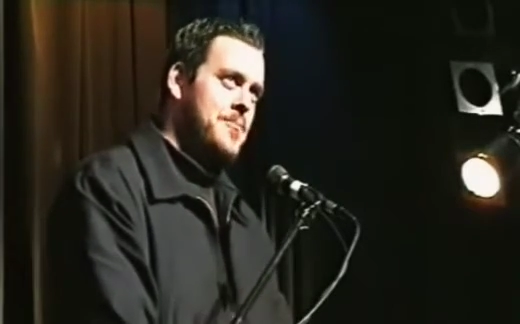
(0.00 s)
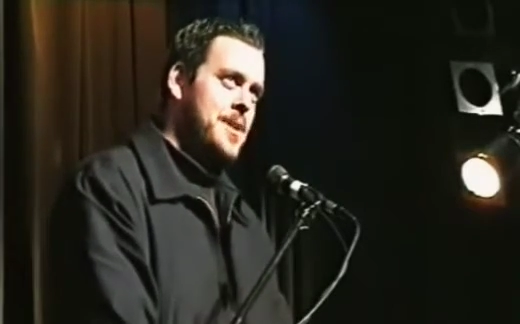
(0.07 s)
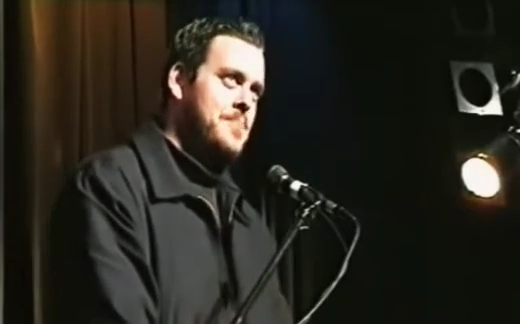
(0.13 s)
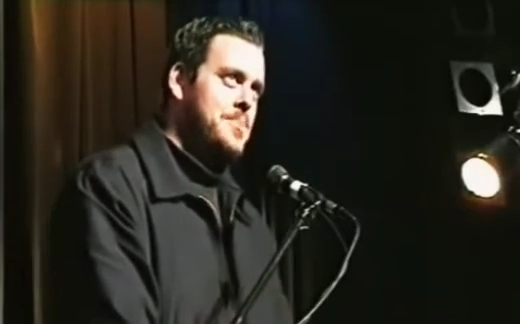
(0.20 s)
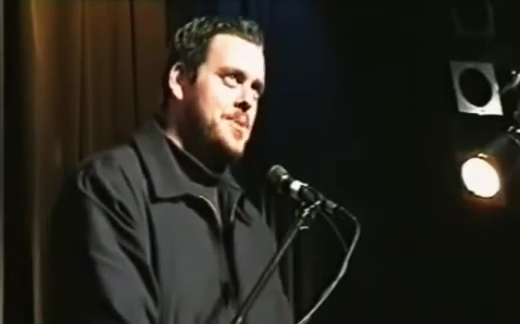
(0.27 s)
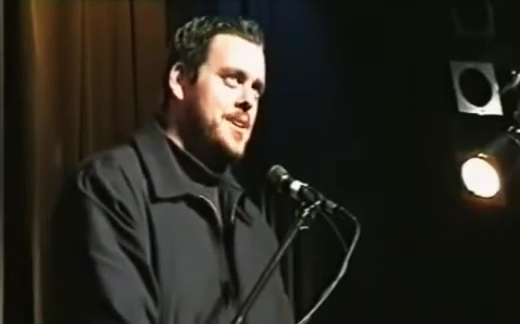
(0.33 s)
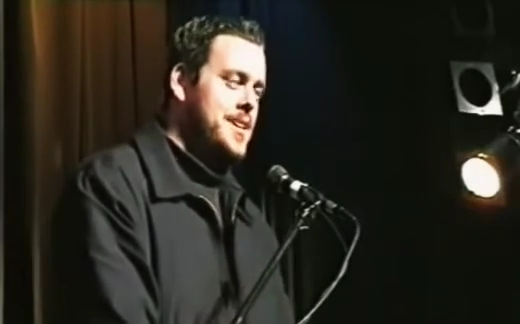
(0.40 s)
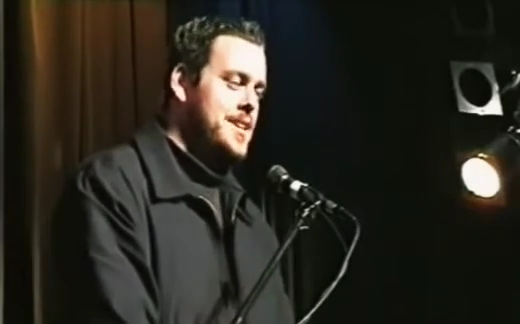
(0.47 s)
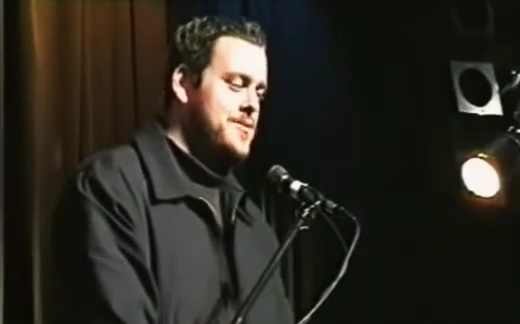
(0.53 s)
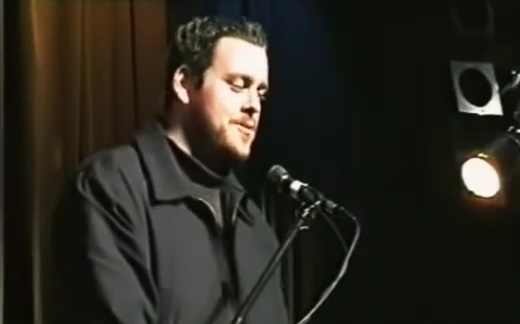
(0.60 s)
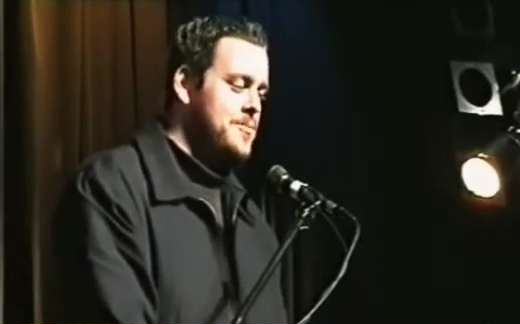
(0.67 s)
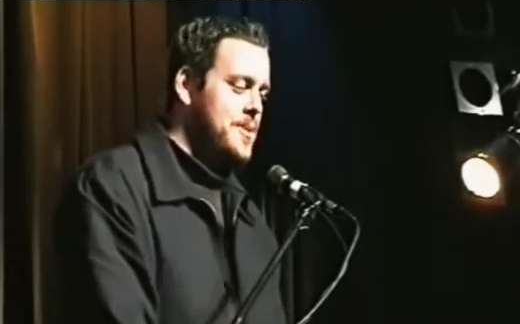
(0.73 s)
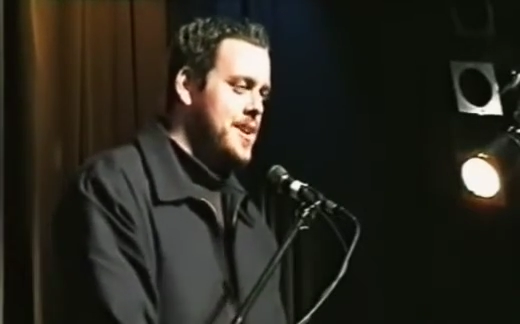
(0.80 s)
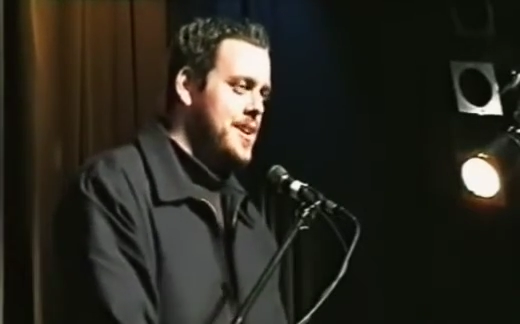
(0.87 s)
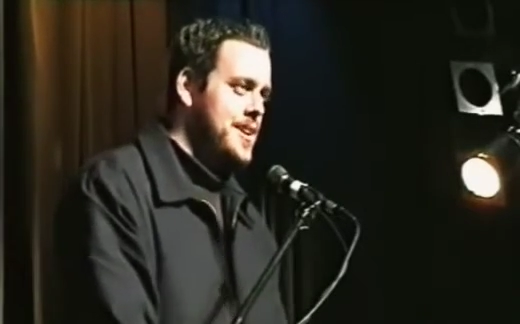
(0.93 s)
upbringing is
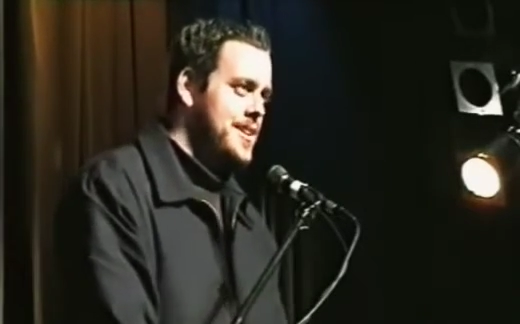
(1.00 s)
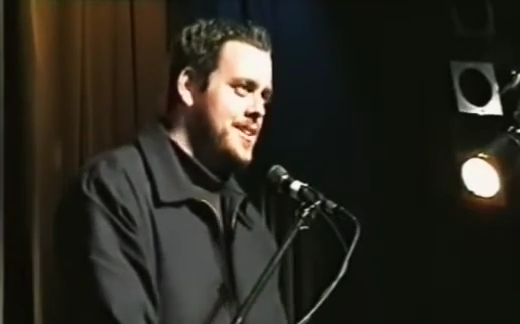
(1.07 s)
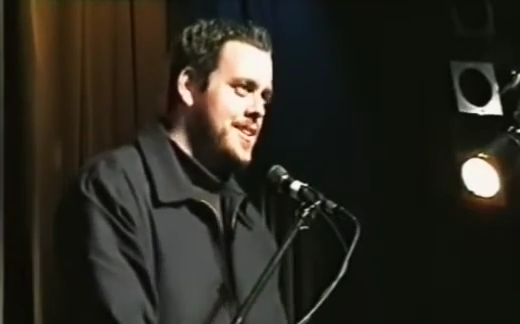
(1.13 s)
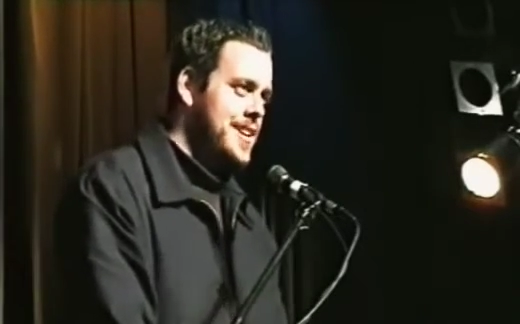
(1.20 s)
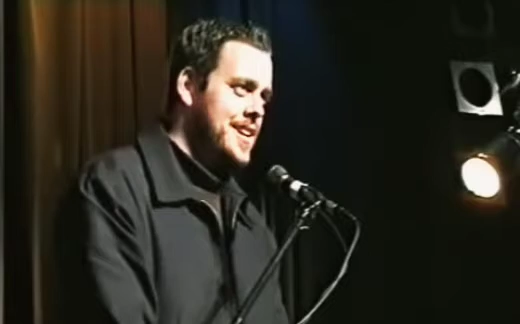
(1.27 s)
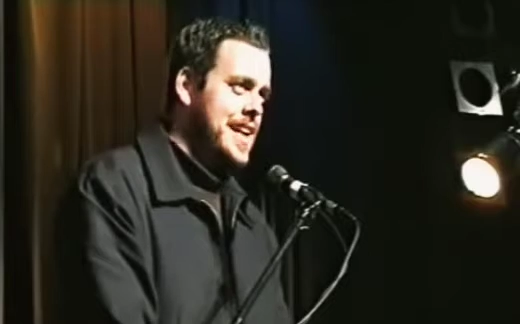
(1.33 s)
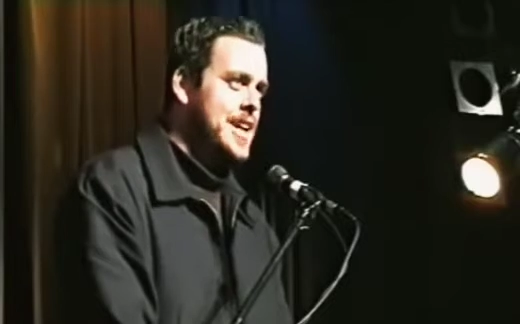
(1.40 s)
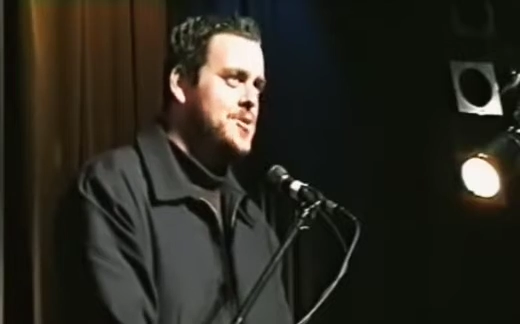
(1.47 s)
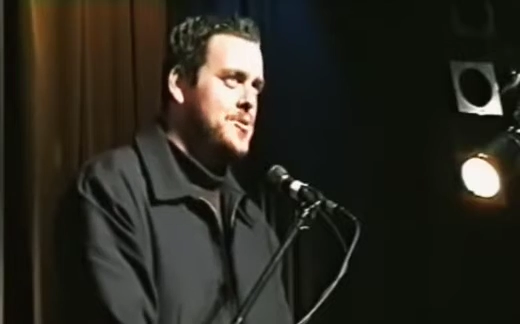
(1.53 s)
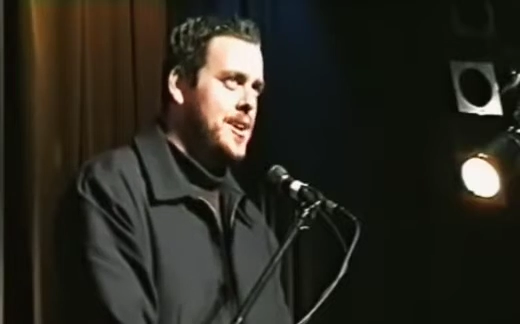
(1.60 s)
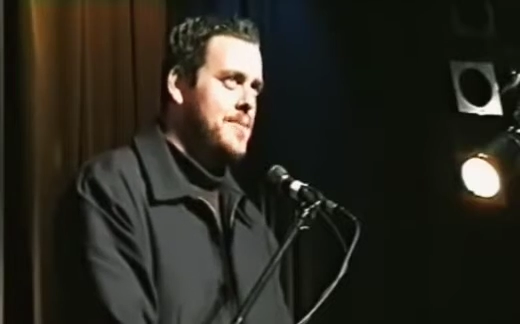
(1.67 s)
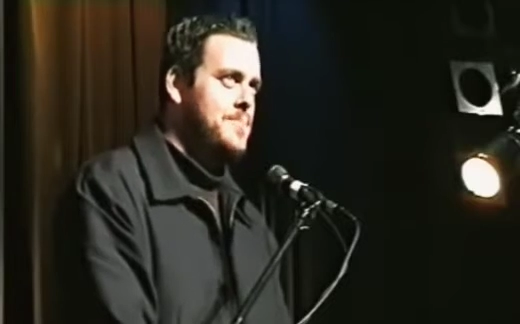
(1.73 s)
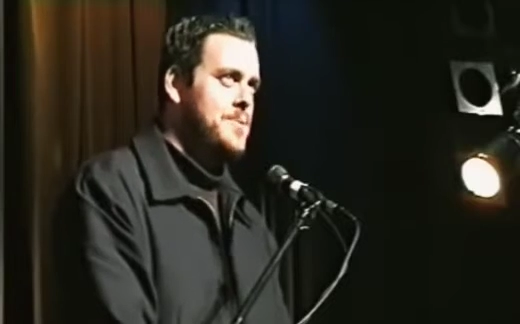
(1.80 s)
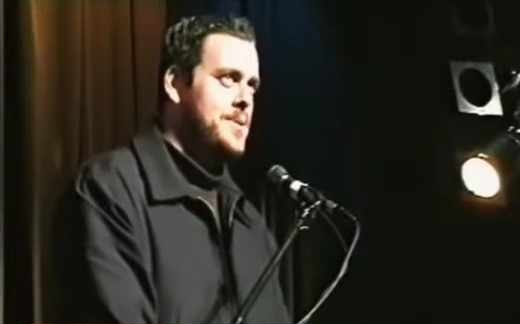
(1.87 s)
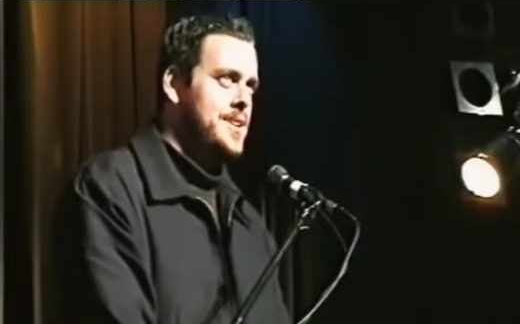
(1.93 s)
from a
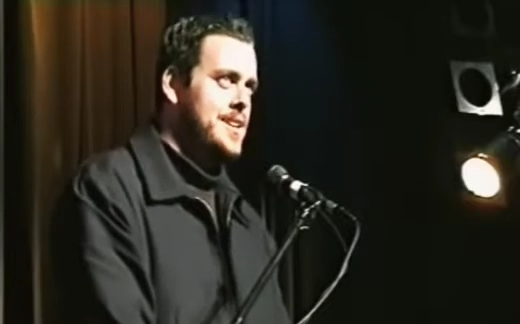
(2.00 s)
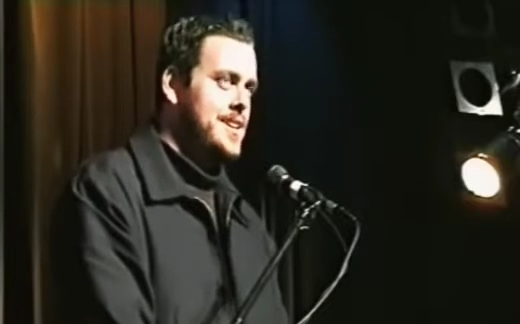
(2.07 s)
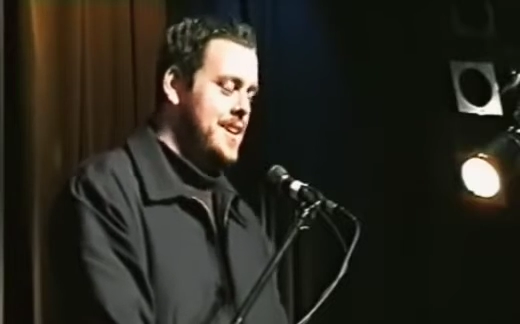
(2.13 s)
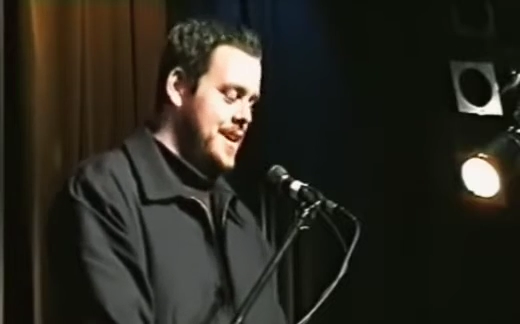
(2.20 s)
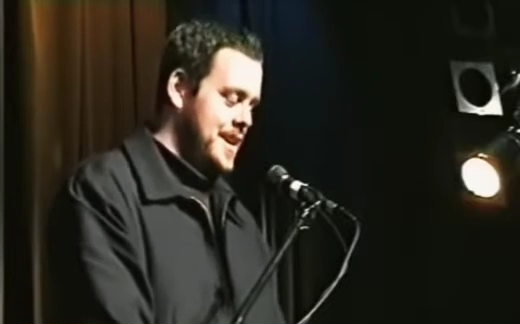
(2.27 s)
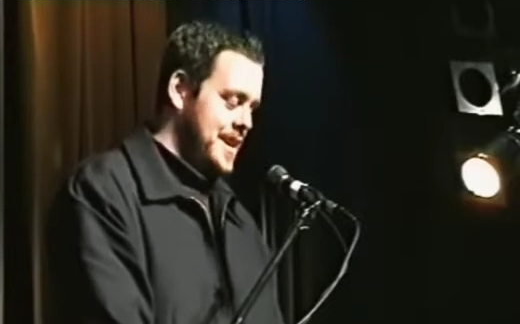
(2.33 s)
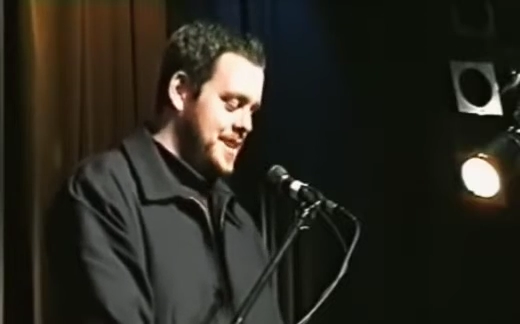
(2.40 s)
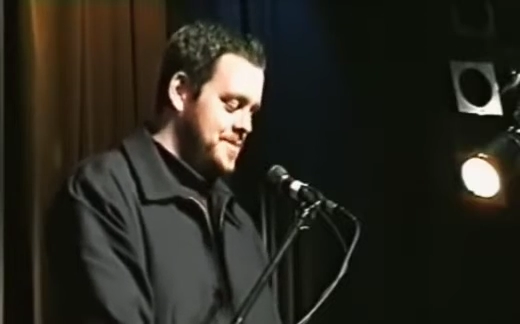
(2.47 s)
country upbringing.